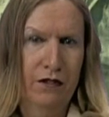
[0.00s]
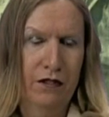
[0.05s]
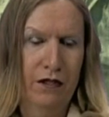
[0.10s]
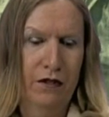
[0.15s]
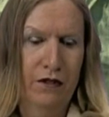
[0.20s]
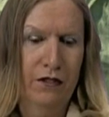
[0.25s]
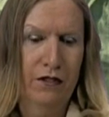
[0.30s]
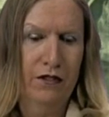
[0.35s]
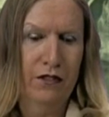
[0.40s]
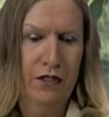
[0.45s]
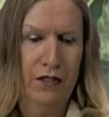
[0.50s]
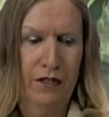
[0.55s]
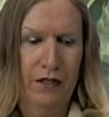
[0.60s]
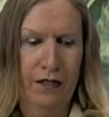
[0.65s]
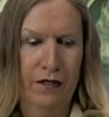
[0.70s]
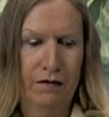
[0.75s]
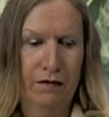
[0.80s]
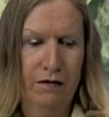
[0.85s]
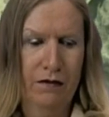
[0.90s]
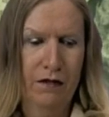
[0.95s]
You know,
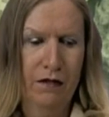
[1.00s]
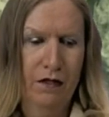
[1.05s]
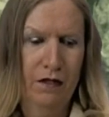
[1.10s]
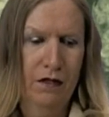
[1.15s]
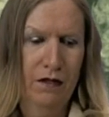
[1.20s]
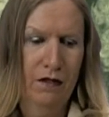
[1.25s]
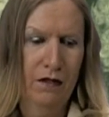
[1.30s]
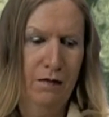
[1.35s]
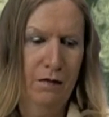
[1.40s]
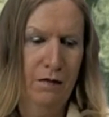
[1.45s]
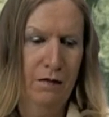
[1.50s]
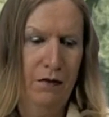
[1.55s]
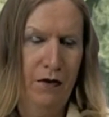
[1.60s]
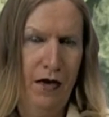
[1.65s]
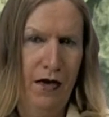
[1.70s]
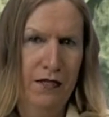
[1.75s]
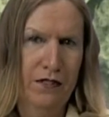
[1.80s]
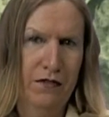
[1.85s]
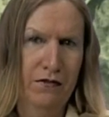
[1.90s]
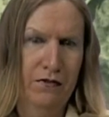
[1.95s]
usually the
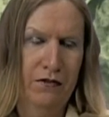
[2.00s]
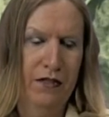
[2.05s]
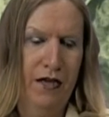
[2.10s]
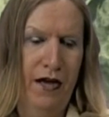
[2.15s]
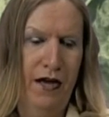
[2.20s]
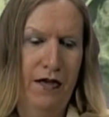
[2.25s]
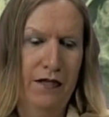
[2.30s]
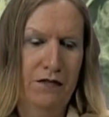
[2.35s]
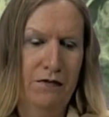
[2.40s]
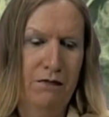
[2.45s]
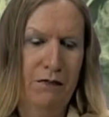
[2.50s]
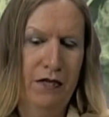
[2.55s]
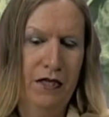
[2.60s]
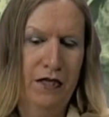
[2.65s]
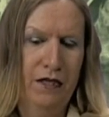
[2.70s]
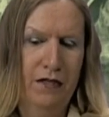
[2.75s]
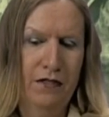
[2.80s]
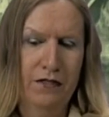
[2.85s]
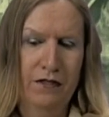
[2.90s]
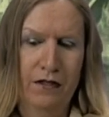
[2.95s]
price of gas
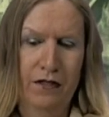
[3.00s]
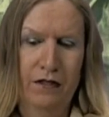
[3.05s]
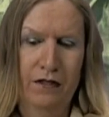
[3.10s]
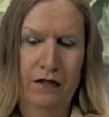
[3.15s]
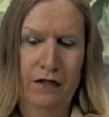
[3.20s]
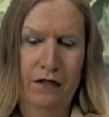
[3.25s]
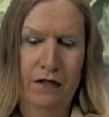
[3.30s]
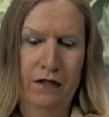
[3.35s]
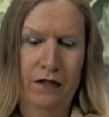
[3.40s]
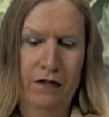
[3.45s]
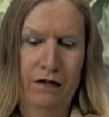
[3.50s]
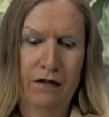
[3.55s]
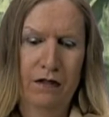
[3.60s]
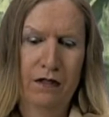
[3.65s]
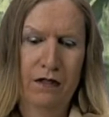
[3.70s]
peaks in the